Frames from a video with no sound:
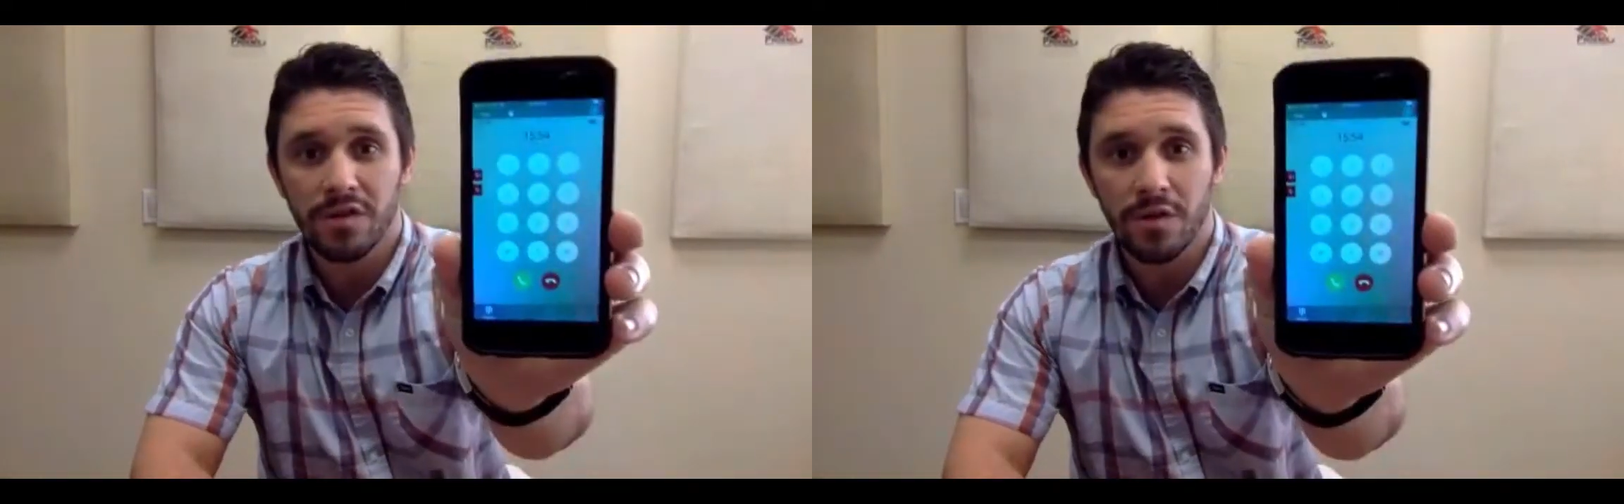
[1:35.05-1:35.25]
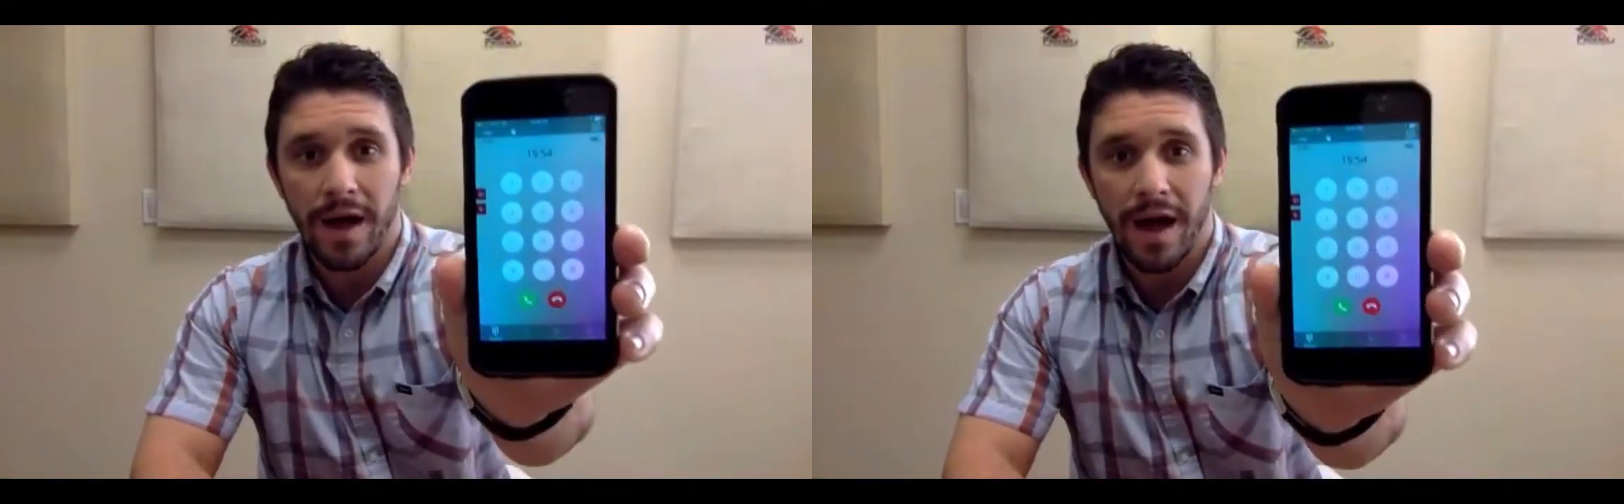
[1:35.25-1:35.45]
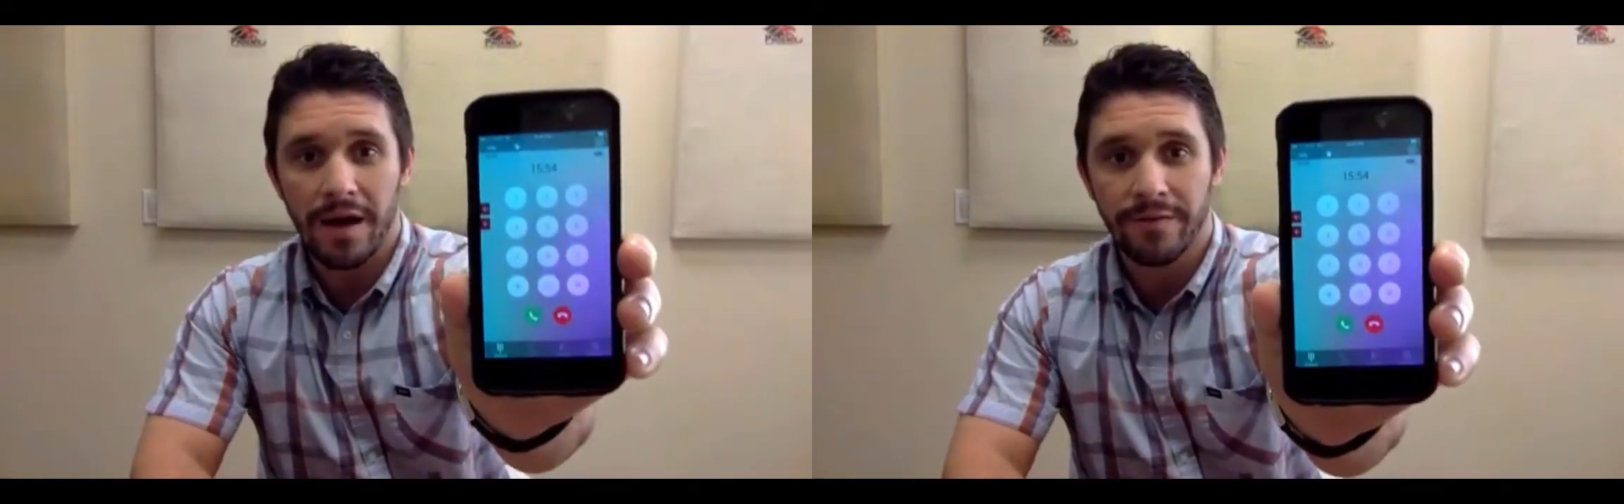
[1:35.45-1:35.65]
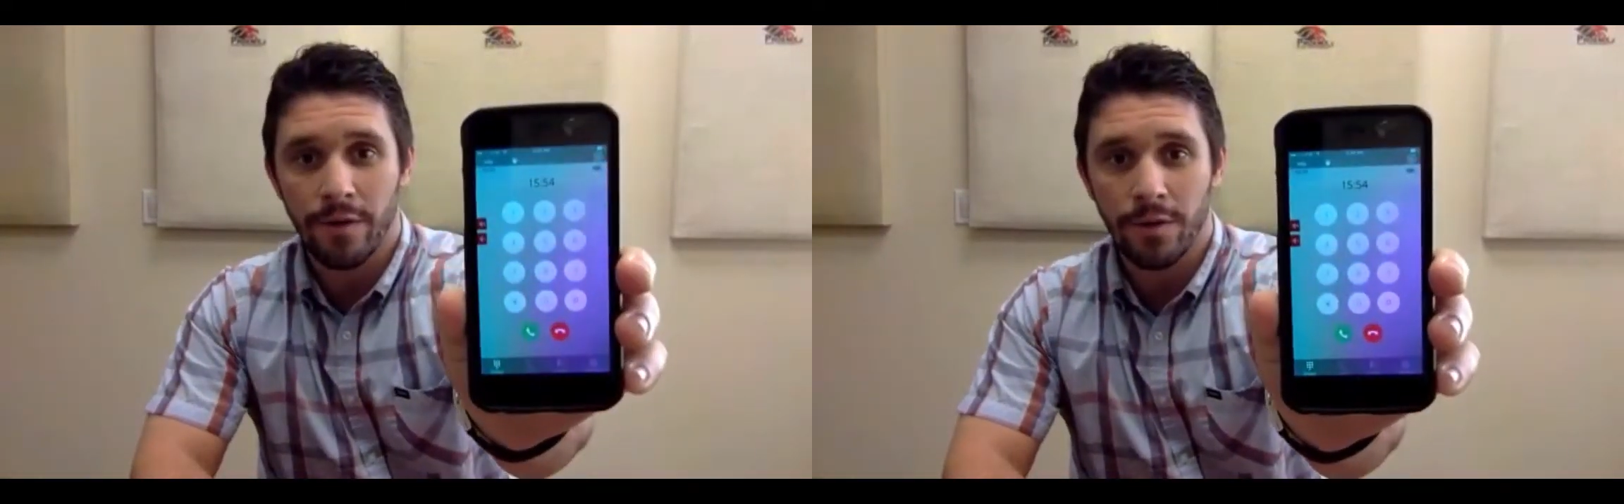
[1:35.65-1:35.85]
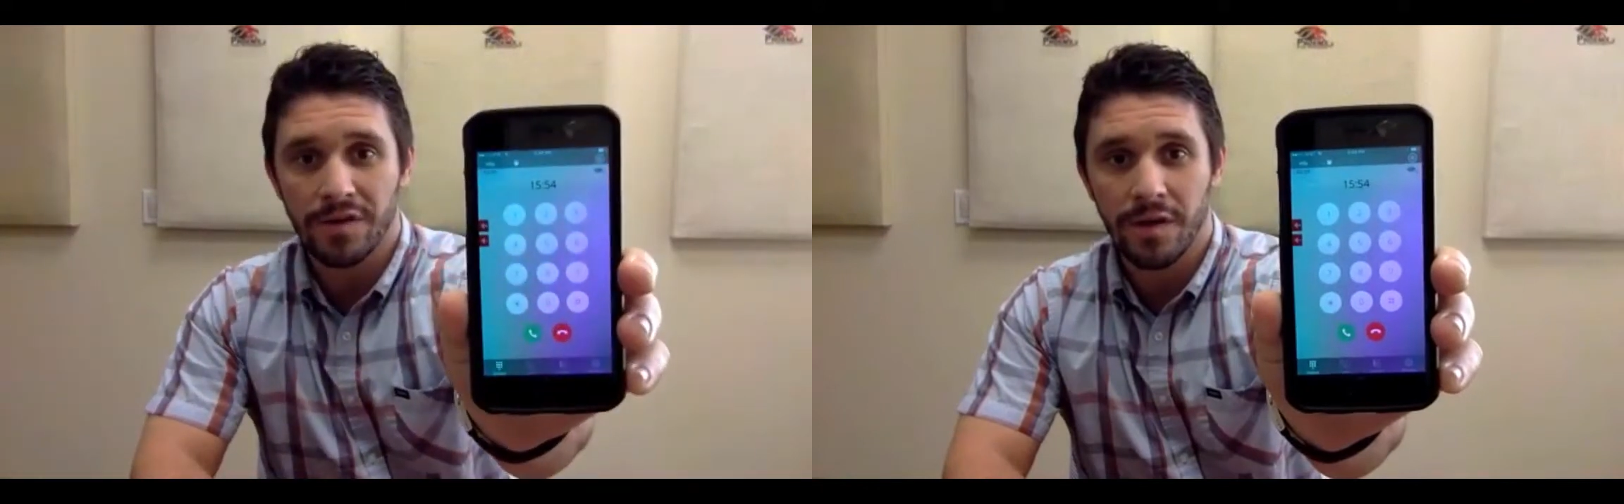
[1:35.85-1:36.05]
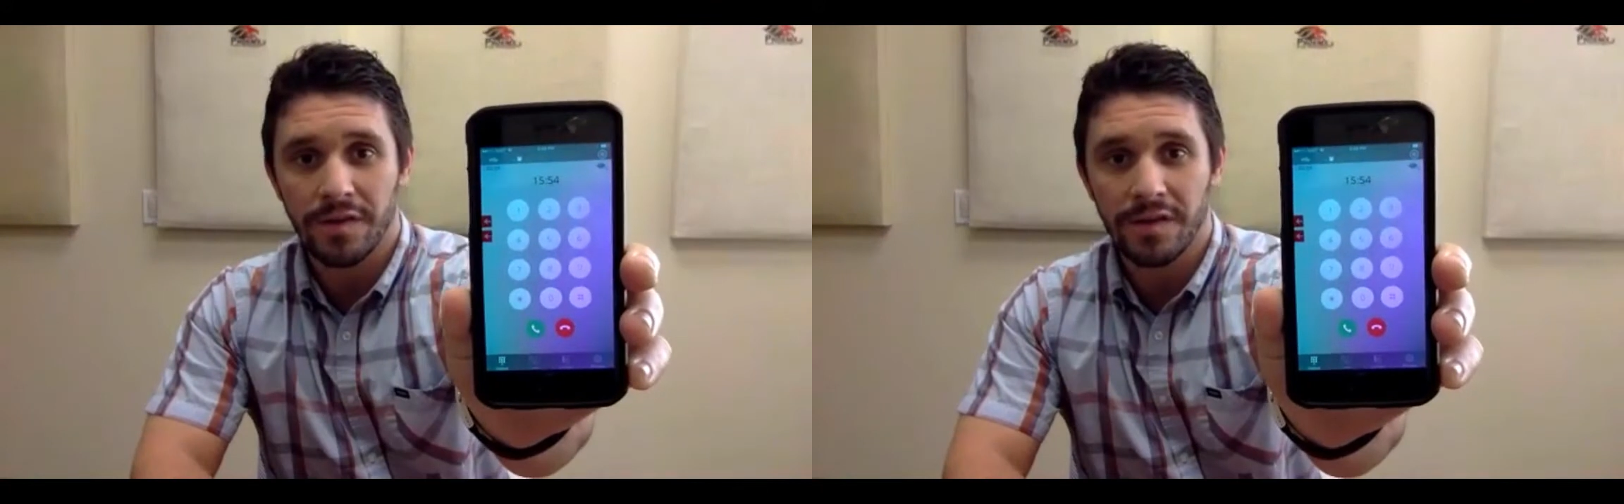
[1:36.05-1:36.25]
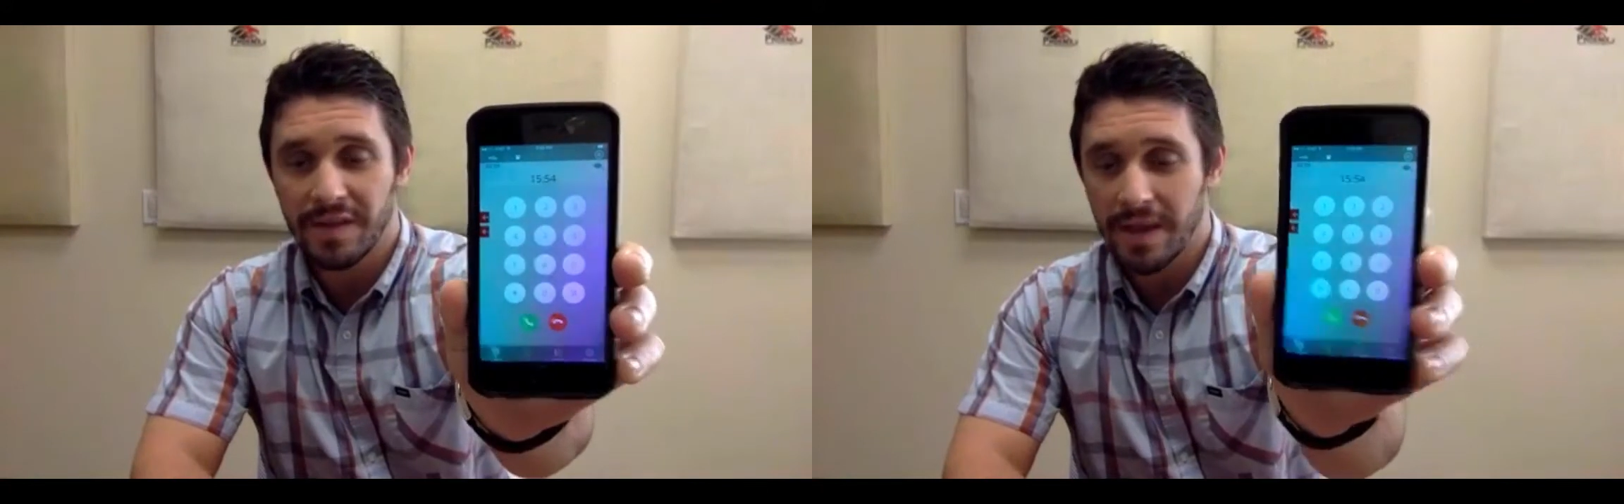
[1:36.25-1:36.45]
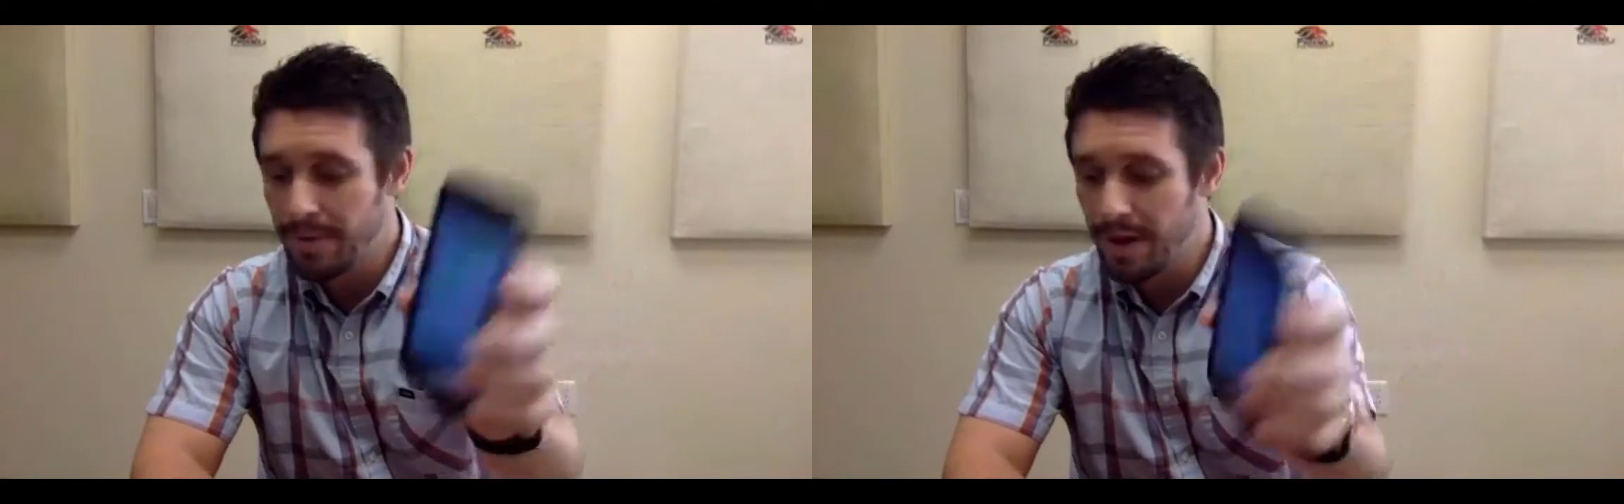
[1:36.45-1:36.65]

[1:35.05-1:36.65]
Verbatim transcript: So my iPhone is on the same